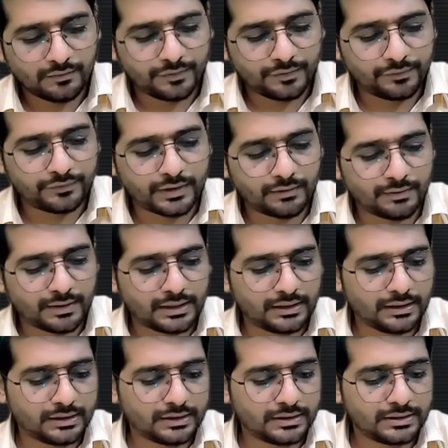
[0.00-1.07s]

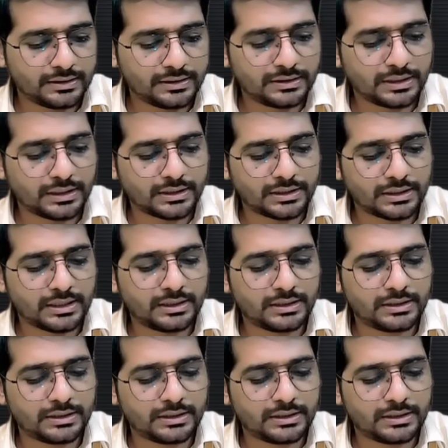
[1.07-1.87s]
51, 60,